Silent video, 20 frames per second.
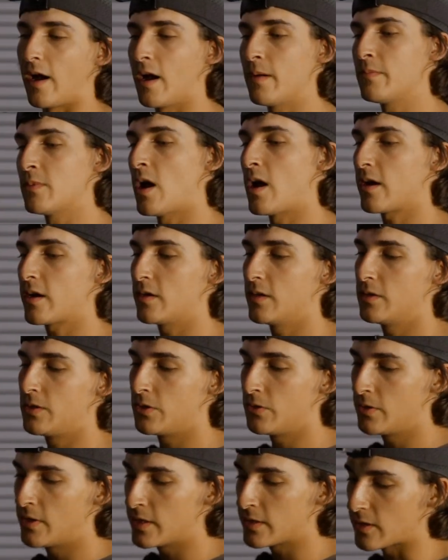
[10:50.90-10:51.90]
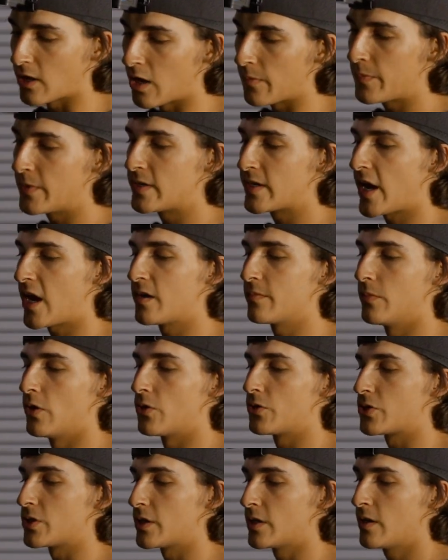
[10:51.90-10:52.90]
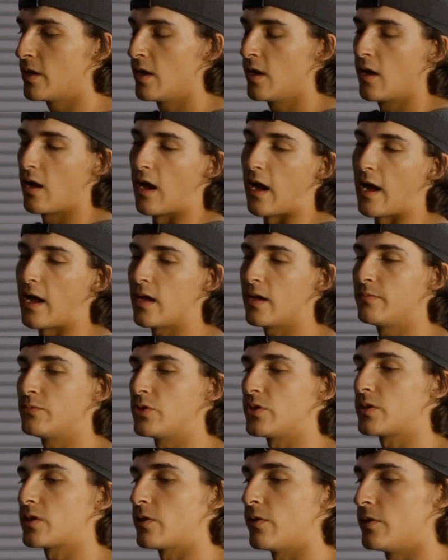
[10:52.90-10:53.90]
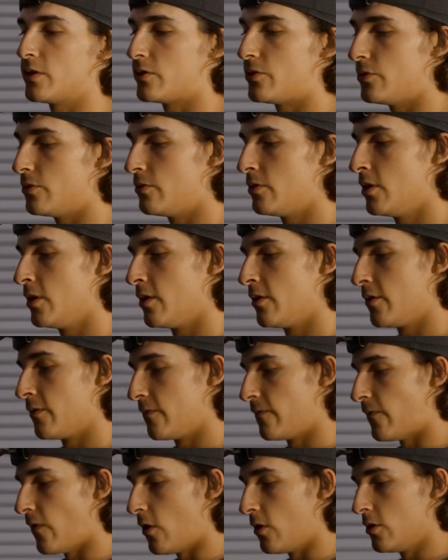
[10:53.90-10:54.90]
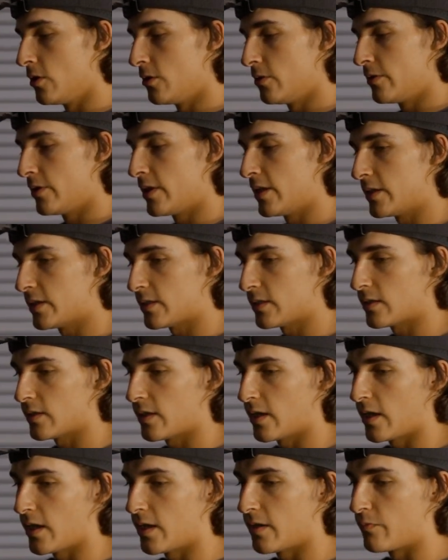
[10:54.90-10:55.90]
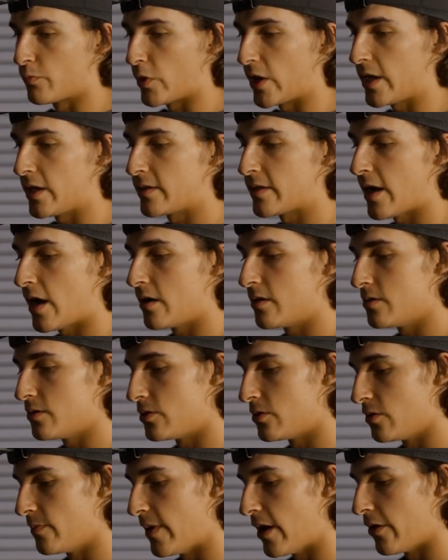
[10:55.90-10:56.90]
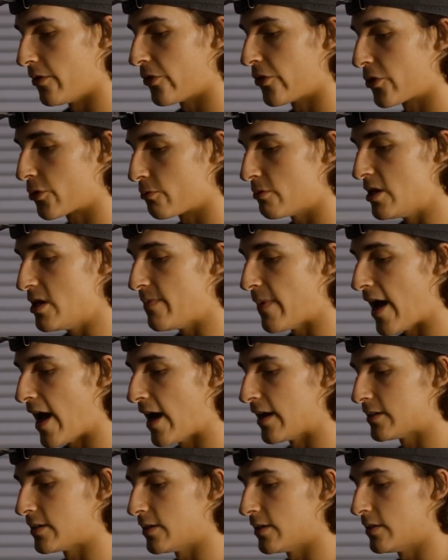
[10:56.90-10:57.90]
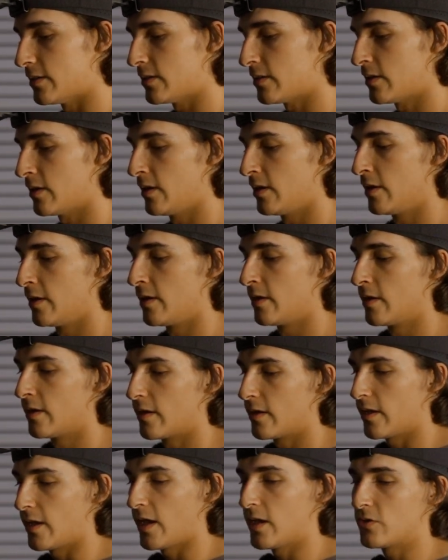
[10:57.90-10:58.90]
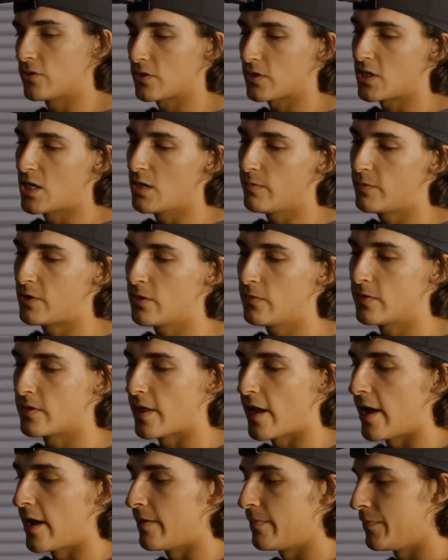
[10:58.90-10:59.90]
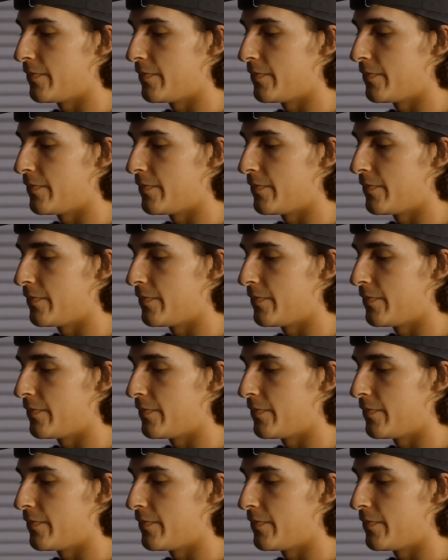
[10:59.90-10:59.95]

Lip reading: I'm not gonna do this up and down motion. I'm just going to follow this and break it down into about 3 passes and just keep doing that,